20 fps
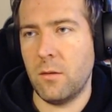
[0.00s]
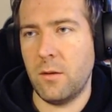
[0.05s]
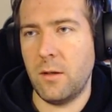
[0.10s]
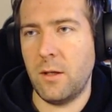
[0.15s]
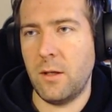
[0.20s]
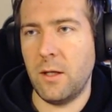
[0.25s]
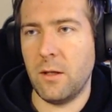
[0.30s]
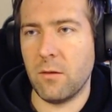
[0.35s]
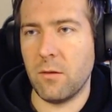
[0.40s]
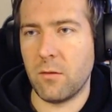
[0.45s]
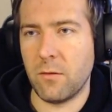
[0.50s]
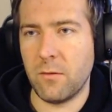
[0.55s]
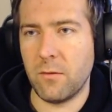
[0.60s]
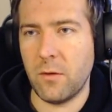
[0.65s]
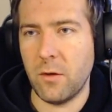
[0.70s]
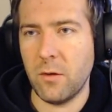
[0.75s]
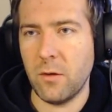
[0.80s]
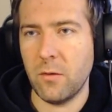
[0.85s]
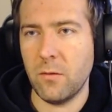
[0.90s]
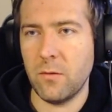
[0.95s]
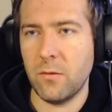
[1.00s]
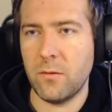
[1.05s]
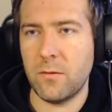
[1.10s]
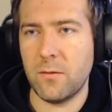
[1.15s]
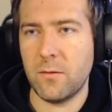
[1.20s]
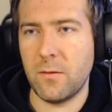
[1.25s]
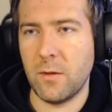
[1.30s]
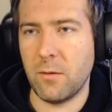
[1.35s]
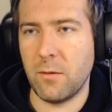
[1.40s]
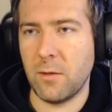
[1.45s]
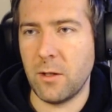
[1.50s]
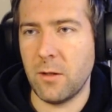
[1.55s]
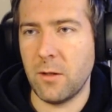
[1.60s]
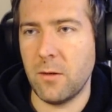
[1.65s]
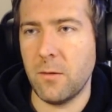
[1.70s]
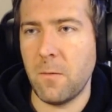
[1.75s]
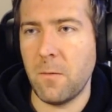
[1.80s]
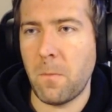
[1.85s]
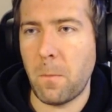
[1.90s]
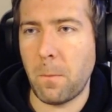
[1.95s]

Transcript: Either of those. There we go.